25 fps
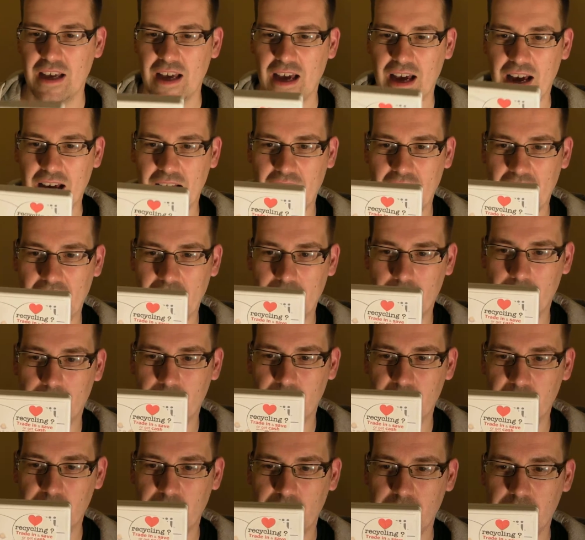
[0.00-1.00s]

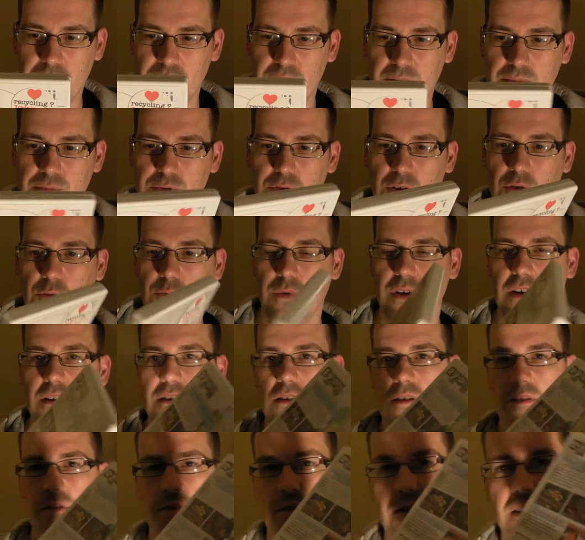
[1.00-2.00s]
There's meant to be some sort of
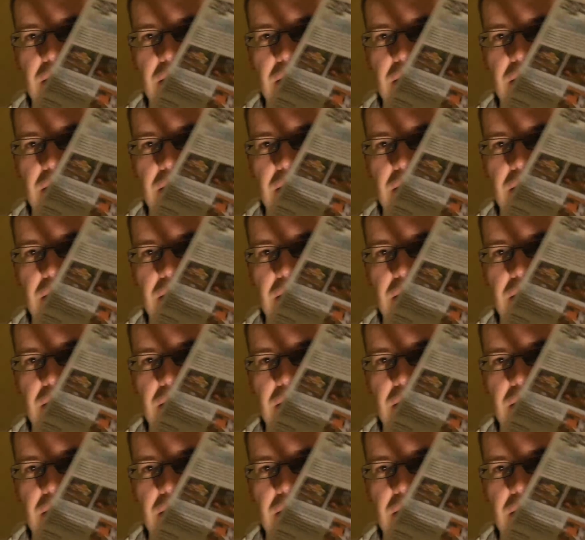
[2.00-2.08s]
weird, if I